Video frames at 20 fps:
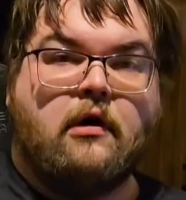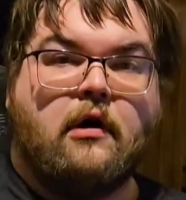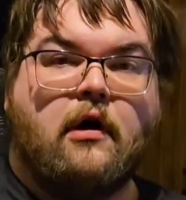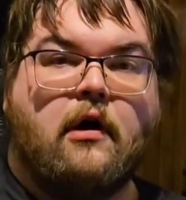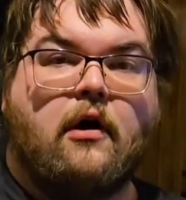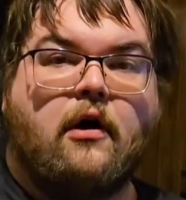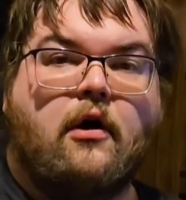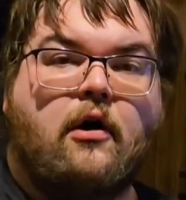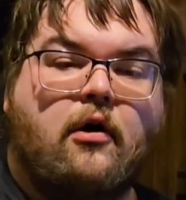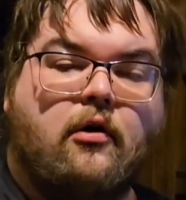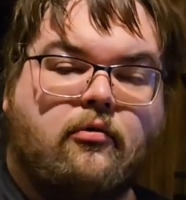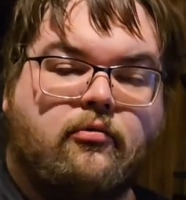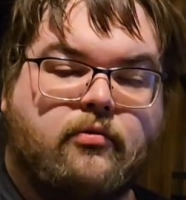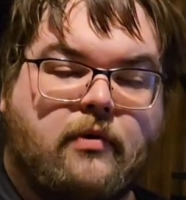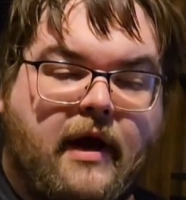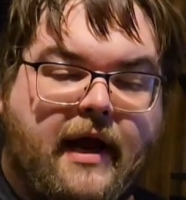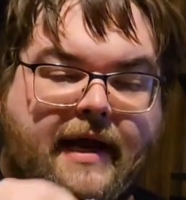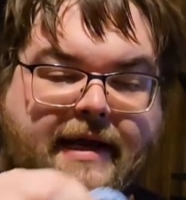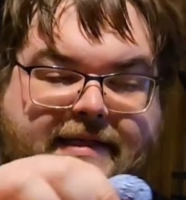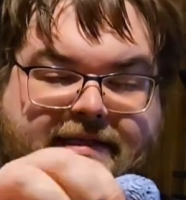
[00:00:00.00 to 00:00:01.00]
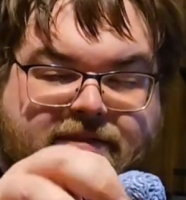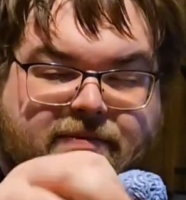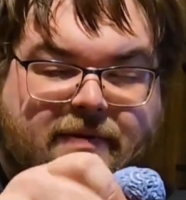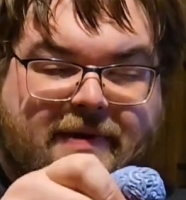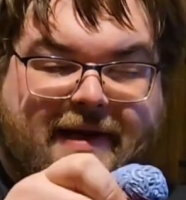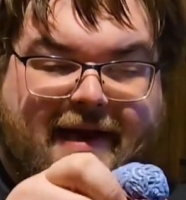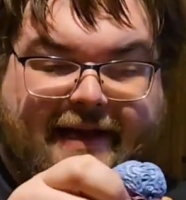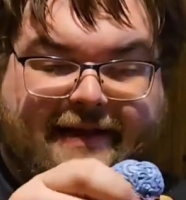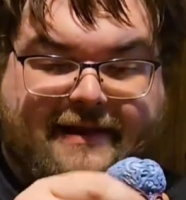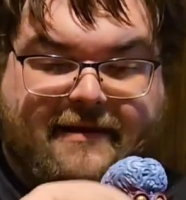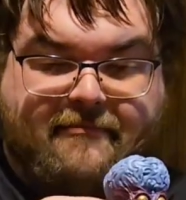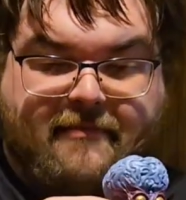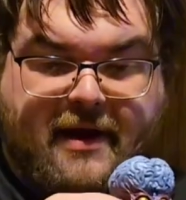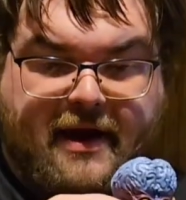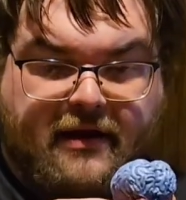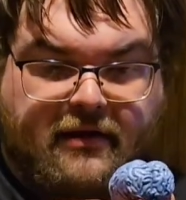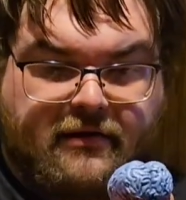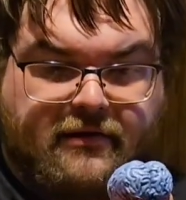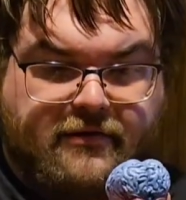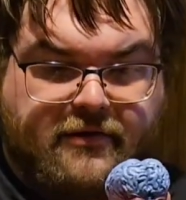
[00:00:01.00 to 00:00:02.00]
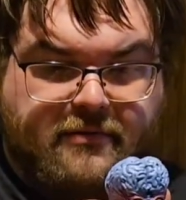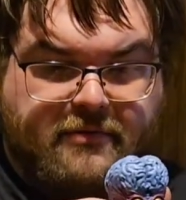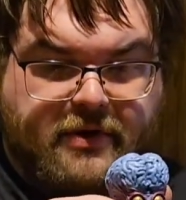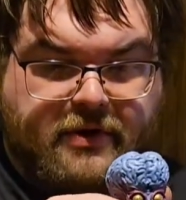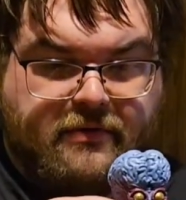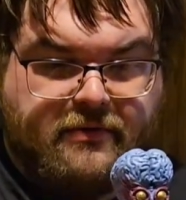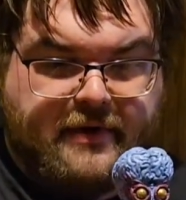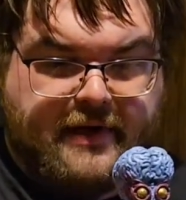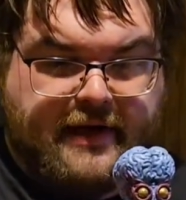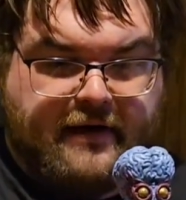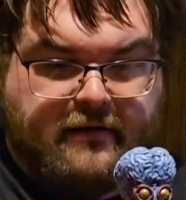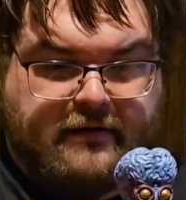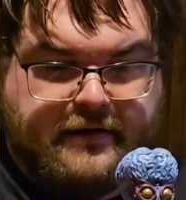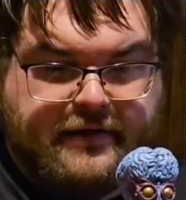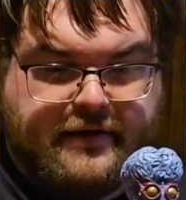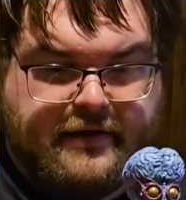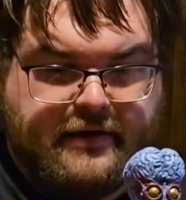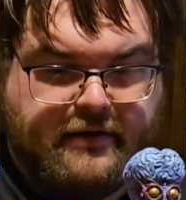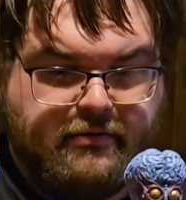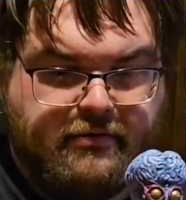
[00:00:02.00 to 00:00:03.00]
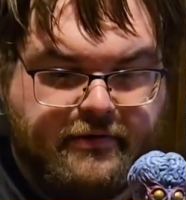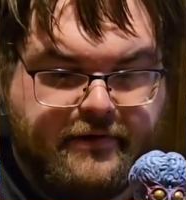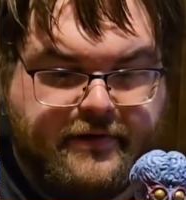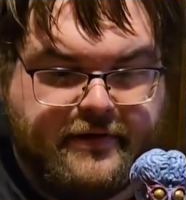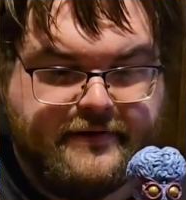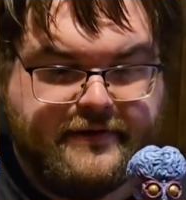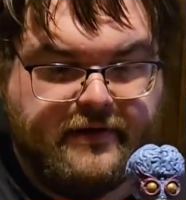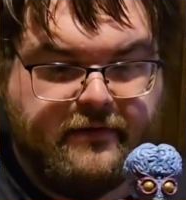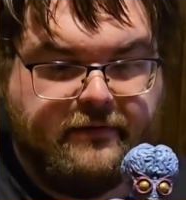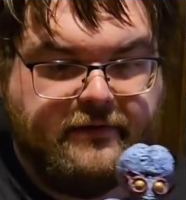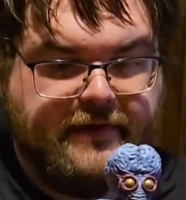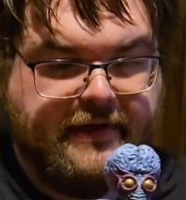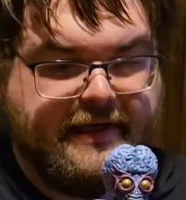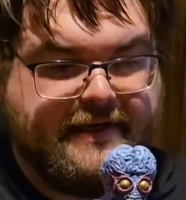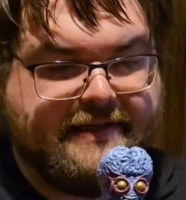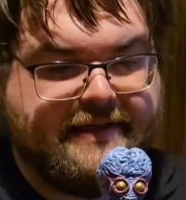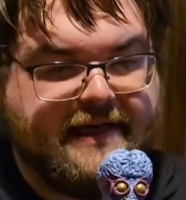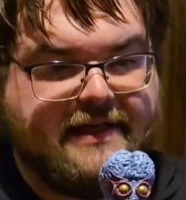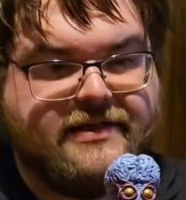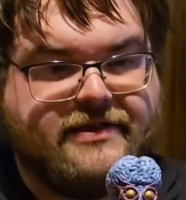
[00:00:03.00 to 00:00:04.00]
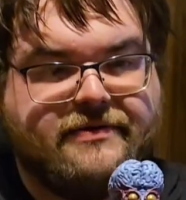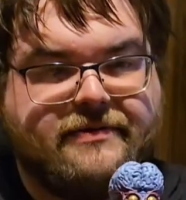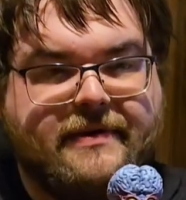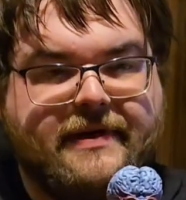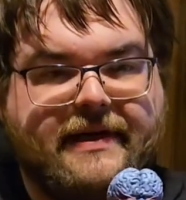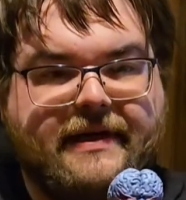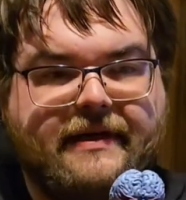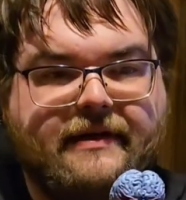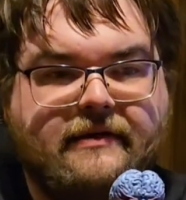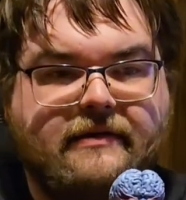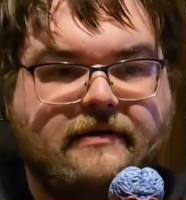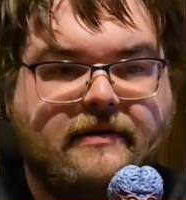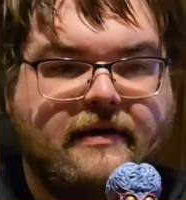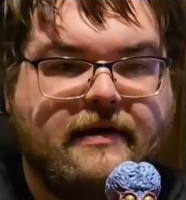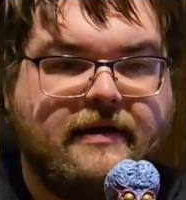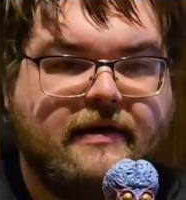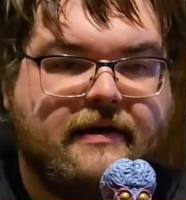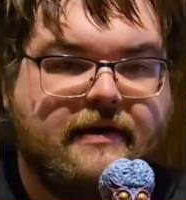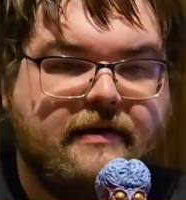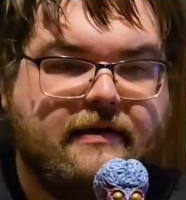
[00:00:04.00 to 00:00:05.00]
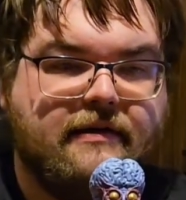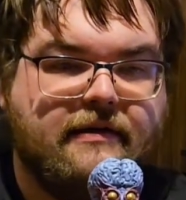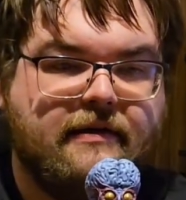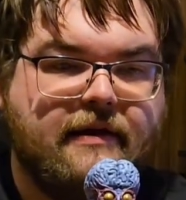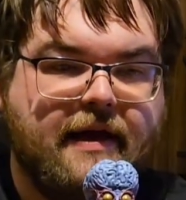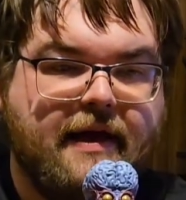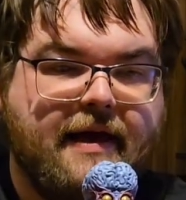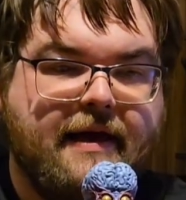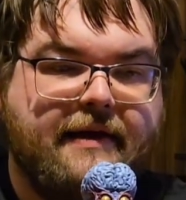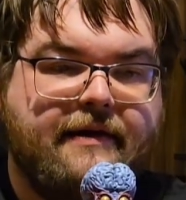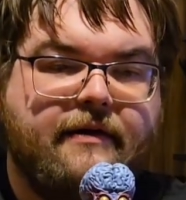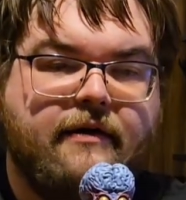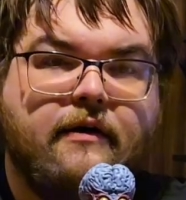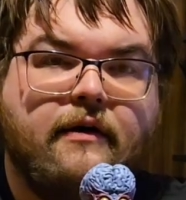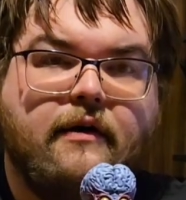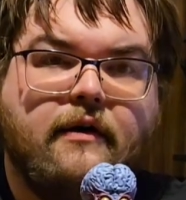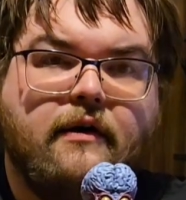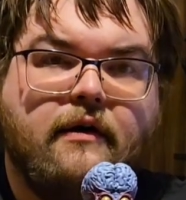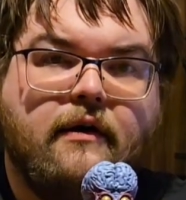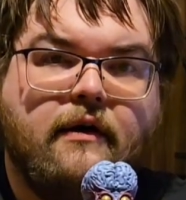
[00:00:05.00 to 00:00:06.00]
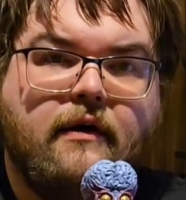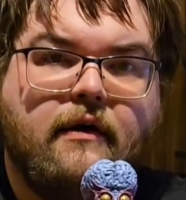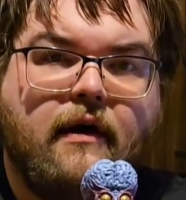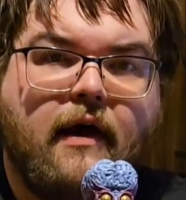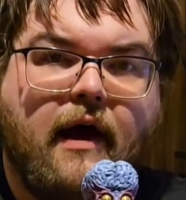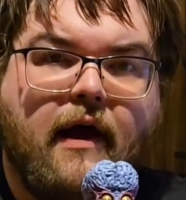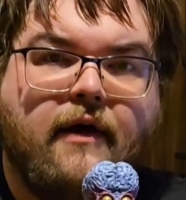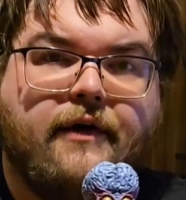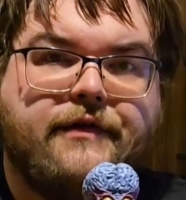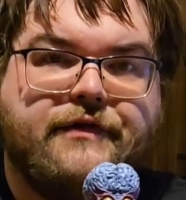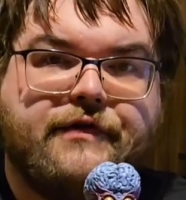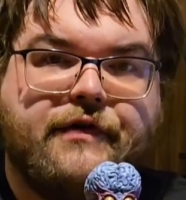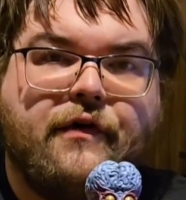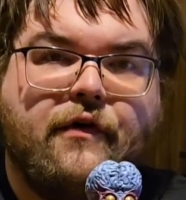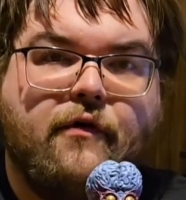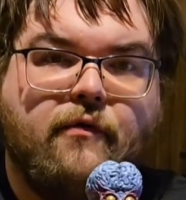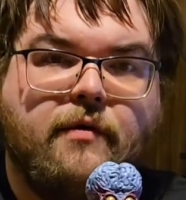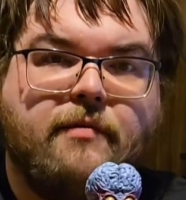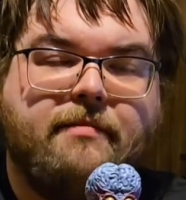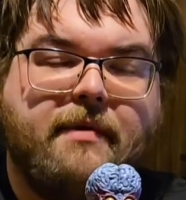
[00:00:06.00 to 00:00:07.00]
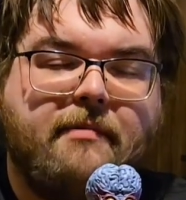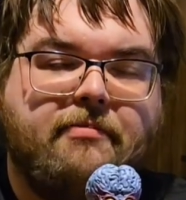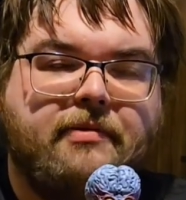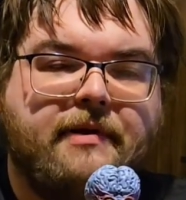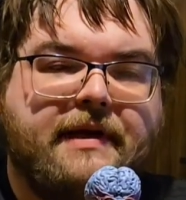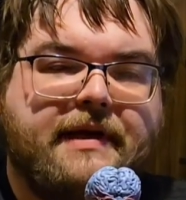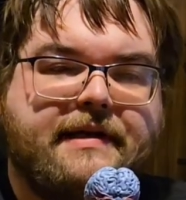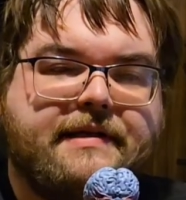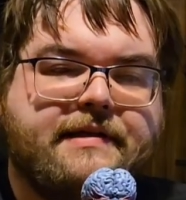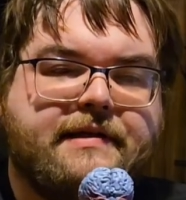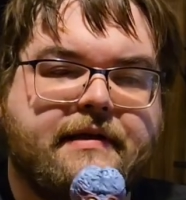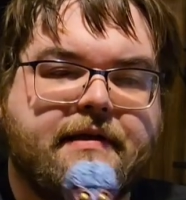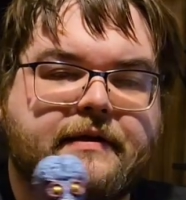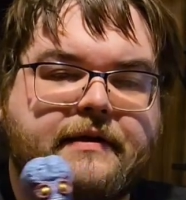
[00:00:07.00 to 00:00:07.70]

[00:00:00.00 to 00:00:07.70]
All right, so we got the Metaluna Mutant out with his only accessory head. Al Snow would be pleased.